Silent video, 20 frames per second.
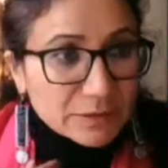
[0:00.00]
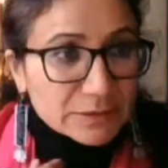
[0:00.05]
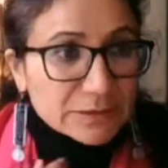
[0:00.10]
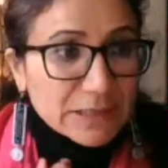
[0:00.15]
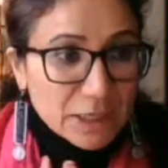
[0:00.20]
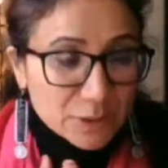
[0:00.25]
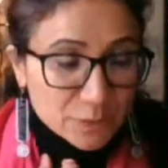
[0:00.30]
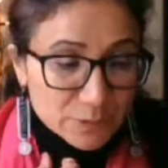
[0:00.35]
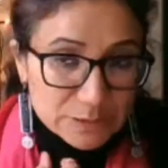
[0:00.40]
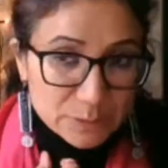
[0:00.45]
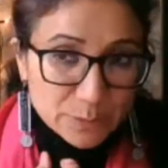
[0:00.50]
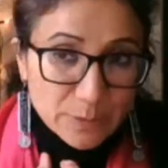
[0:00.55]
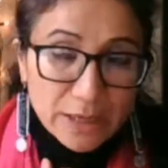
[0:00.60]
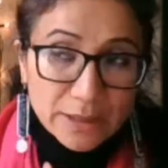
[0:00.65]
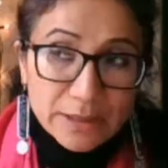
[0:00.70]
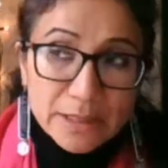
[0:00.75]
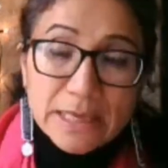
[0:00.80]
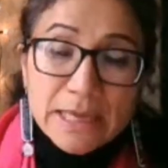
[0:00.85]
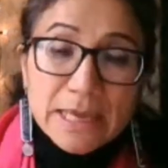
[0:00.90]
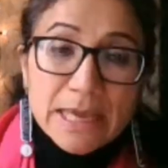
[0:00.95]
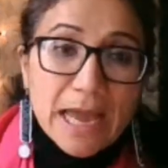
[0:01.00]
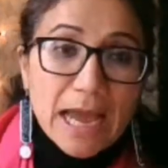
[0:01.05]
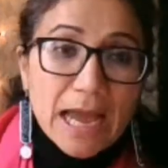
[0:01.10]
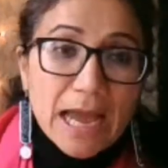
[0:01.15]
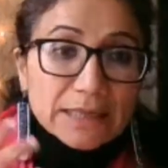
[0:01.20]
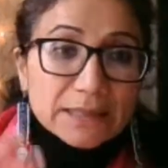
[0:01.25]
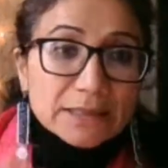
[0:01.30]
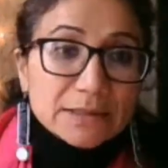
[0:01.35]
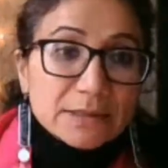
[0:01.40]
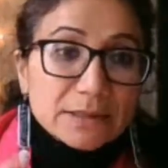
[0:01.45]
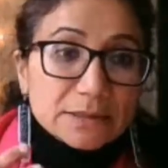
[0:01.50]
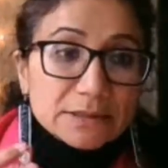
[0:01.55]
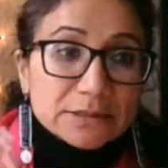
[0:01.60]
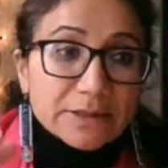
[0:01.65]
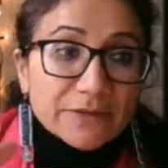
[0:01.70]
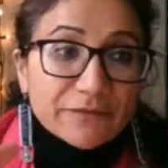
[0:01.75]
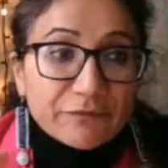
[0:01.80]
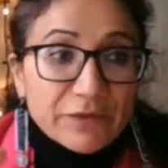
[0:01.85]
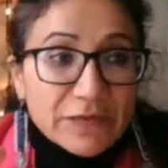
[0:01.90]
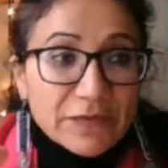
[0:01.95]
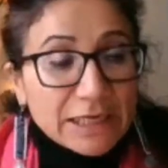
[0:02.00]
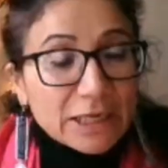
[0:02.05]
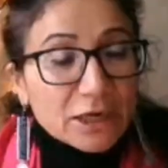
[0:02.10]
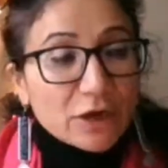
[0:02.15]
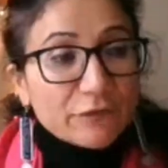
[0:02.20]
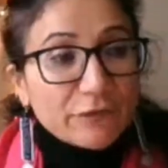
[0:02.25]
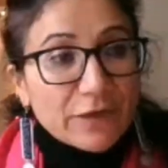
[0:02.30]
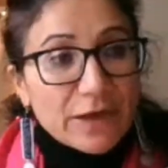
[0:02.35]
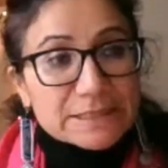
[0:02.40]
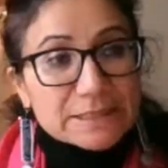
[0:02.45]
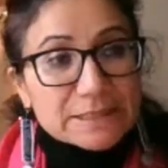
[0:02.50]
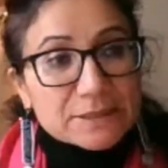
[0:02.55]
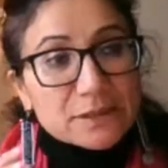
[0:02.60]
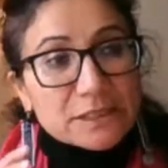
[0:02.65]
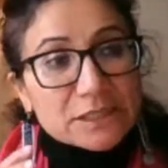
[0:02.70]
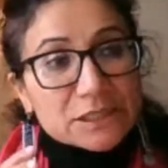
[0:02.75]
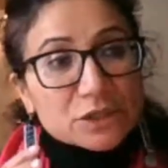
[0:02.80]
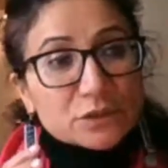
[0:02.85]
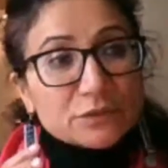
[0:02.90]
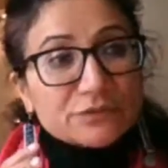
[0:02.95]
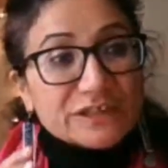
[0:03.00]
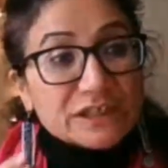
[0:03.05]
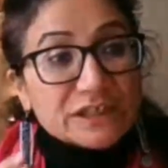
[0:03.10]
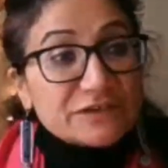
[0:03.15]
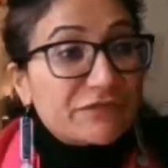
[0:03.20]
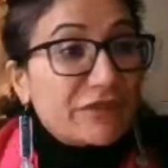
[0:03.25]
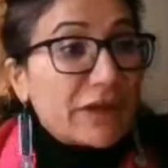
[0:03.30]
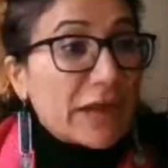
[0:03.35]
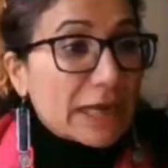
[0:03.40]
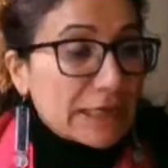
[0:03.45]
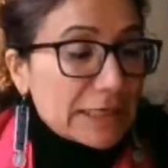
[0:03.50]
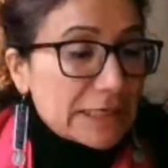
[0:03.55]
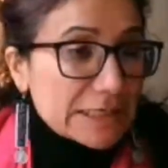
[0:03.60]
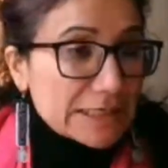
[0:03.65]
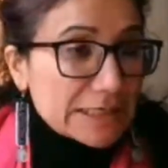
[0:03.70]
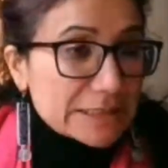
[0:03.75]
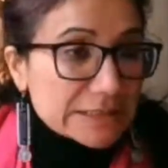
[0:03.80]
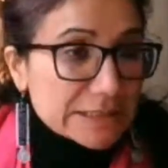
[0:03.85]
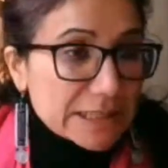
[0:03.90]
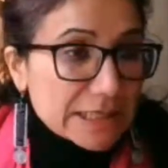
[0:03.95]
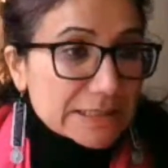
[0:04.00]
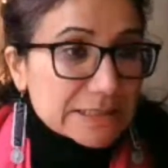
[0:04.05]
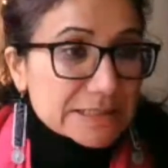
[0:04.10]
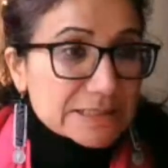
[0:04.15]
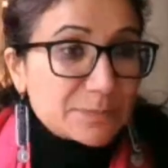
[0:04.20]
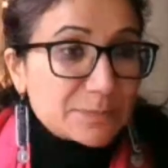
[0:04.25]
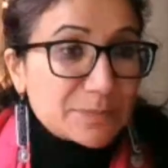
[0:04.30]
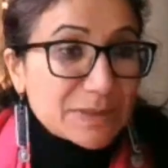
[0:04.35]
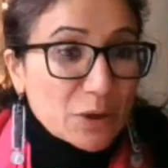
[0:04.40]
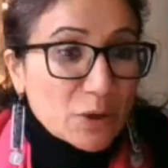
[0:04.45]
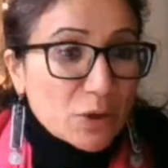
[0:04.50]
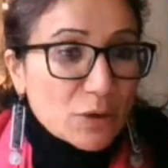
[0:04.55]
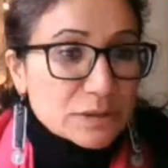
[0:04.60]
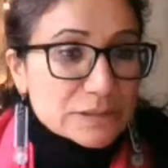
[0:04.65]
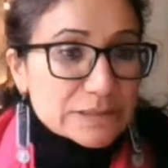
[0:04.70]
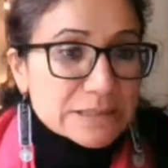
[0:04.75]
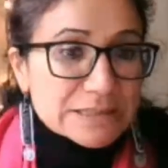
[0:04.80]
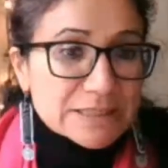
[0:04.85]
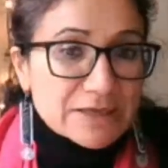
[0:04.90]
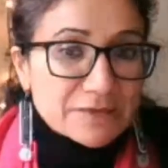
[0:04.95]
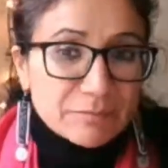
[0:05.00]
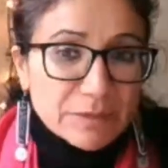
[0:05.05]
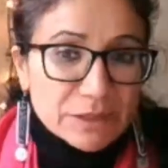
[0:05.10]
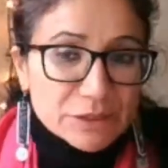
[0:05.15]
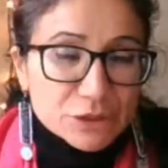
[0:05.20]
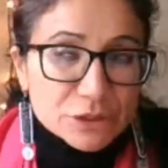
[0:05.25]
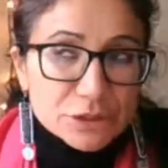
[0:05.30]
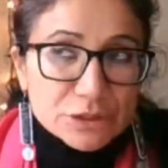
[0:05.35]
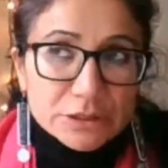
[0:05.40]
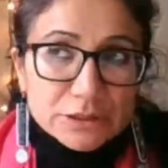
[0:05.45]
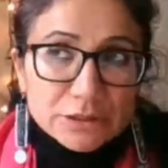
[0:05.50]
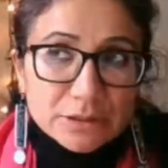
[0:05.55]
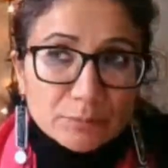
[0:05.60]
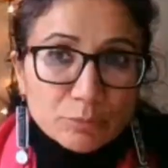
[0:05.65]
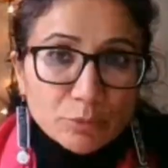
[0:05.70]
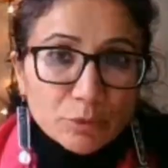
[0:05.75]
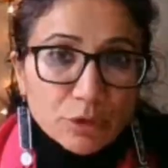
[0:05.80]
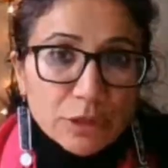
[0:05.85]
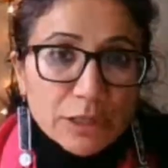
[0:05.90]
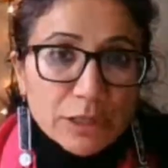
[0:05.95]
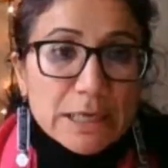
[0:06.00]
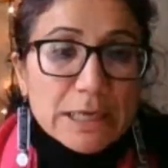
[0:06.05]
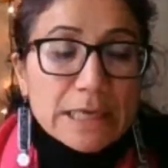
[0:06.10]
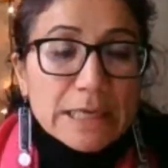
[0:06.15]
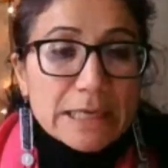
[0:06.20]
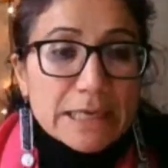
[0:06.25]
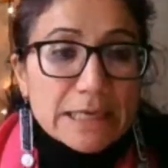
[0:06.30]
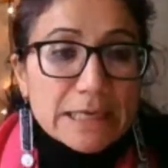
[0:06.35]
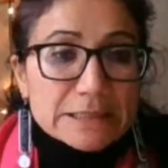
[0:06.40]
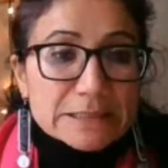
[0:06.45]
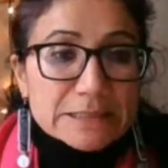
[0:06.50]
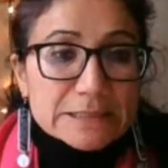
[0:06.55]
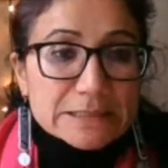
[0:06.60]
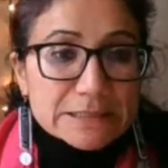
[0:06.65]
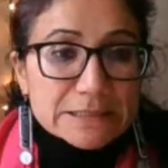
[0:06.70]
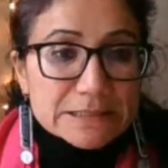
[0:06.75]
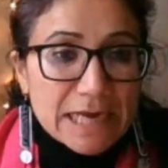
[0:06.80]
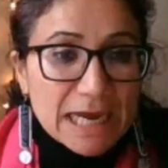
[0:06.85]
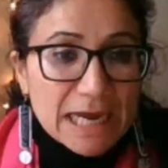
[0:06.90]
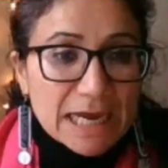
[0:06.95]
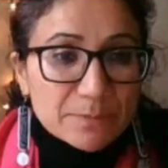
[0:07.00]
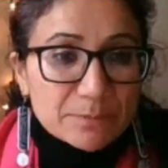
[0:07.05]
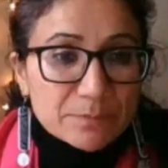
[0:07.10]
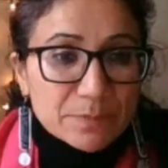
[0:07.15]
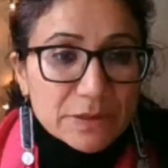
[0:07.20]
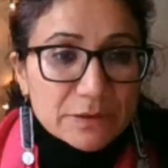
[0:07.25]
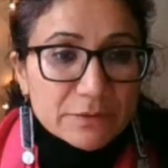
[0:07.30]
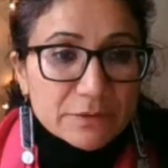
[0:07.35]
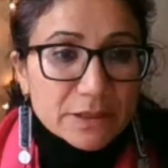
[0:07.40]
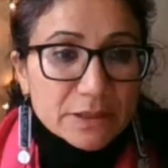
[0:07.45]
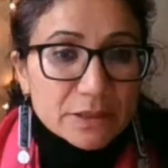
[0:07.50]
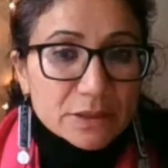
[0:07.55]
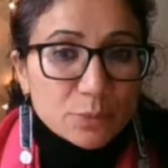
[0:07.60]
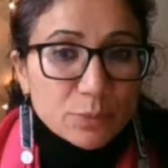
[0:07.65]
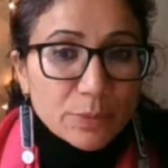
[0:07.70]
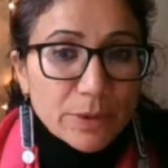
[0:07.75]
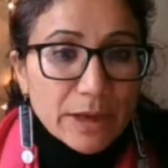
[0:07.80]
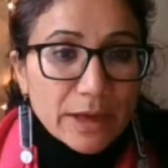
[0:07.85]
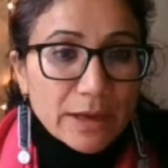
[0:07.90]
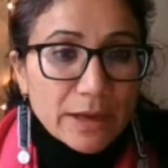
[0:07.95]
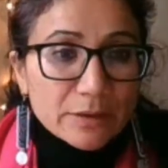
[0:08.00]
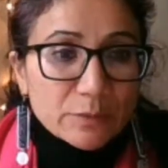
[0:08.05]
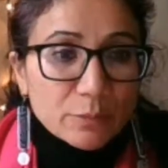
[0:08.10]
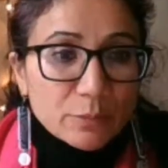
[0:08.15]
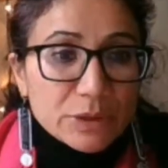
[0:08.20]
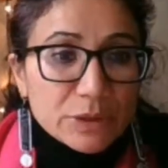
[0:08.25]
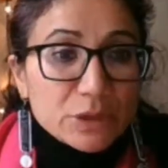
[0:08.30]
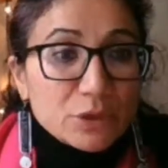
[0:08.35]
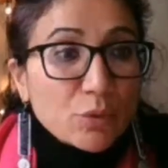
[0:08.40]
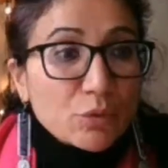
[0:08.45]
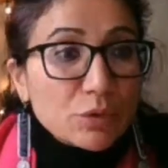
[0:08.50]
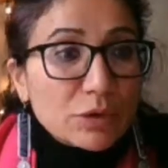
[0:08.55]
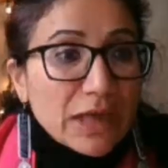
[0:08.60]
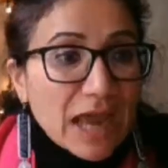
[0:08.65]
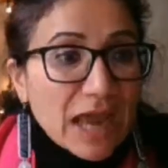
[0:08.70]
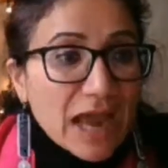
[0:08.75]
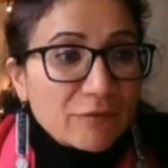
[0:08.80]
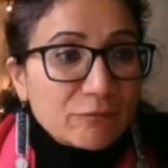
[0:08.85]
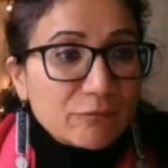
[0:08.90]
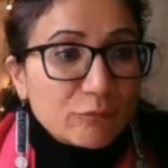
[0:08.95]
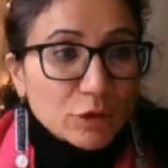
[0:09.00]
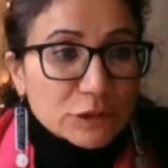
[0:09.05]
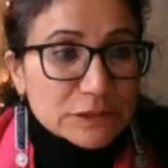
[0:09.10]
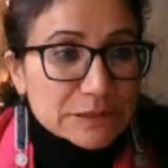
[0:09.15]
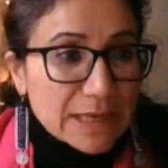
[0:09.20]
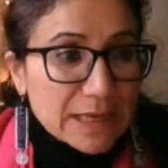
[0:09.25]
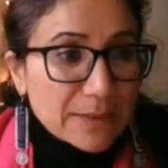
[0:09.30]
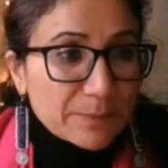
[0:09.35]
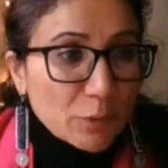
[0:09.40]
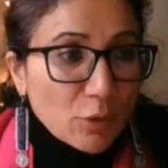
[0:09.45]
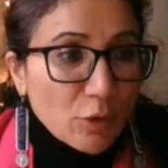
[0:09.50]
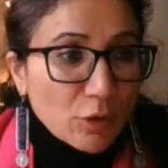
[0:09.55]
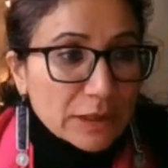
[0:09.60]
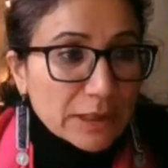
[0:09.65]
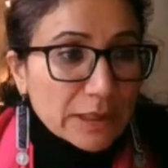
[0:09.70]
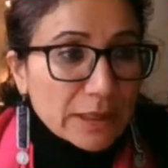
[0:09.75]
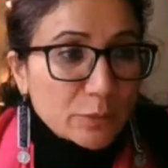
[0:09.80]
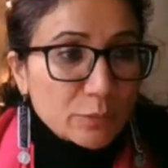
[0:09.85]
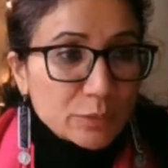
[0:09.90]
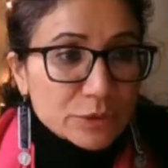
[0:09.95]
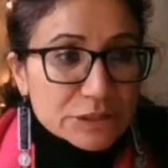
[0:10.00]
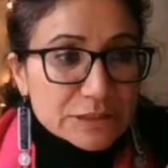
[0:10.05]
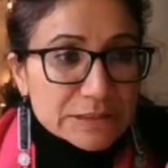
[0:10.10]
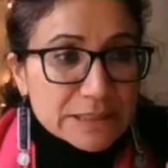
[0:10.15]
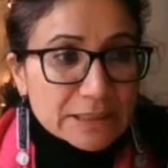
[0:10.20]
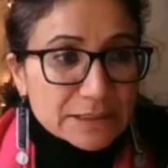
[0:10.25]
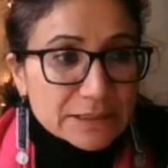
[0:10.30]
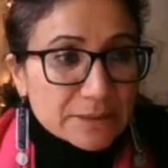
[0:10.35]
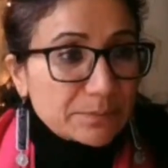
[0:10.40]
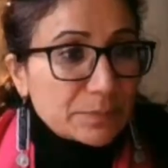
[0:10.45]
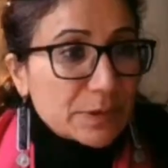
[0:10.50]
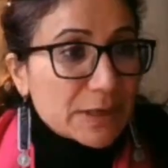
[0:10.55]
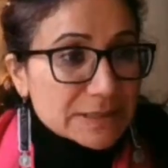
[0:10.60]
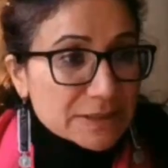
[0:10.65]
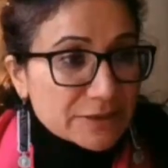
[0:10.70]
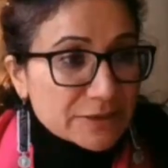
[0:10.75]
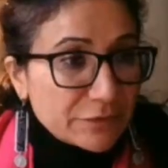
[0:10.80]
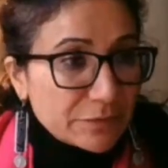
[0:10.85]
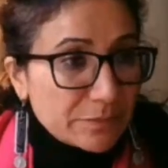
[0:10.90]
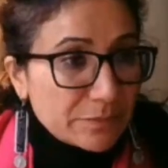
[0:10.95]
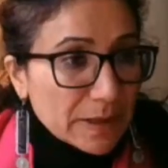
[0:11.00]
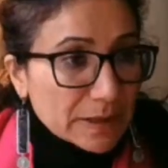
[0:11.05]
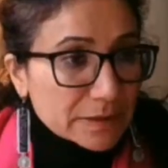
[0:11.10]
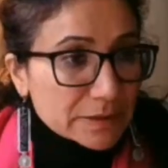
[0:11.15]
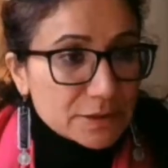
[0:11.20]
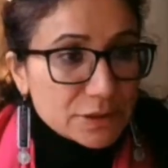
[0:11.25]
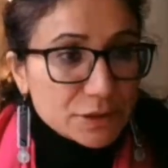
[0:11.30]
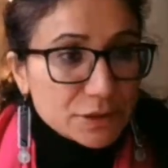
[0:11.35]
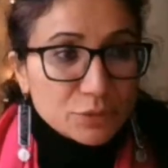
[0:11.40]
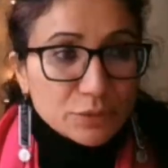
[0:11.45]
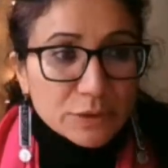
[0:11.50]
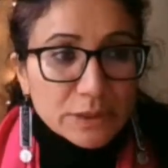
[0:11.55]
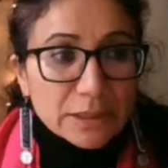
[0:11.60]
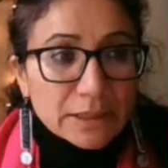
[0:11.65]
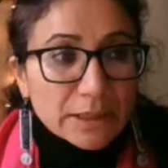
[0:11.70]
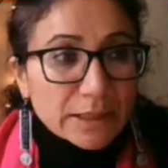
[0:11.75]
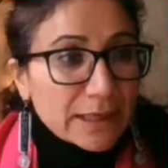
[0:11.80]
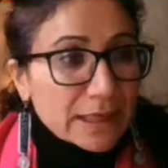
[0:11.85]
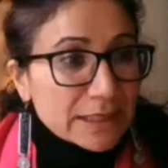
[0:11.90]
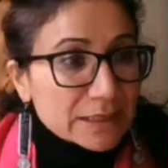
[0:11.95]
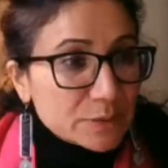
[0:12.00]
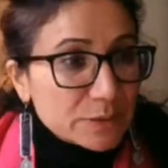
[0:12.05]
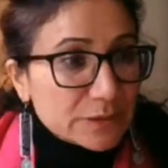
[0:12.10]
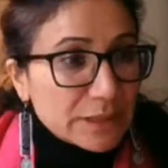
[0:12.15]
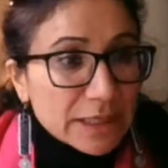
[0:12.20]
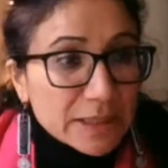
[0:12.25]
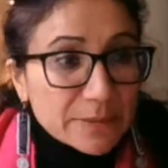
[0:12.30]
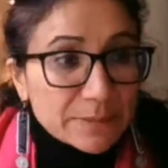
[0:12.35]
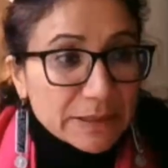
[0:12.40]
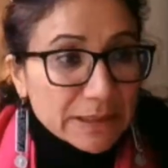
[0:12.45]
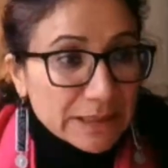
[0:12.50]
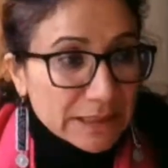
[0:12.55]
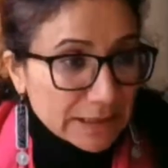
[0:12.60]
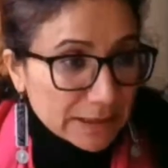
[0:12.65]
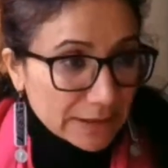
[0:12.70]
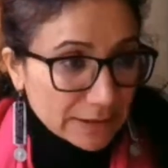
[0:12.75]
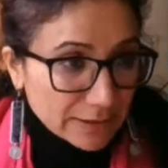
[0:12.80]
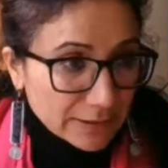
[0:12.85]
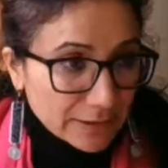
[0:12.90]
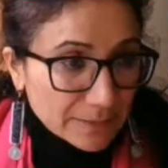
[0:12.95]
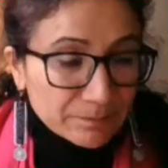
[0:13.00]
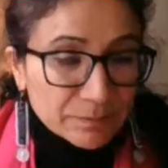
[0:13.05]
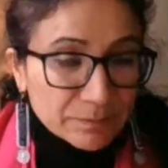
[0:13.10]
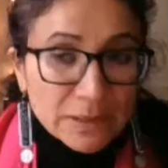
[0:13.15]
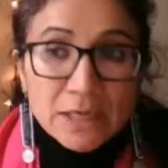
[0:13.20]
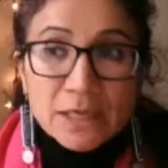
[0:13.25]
That was one. And the, the feeling of isolation was fairly intense because, as I've mentioned in the book, it is a time period where we don't have WhatsApp calling, which is at the press of a button, you can connect with anybody in India.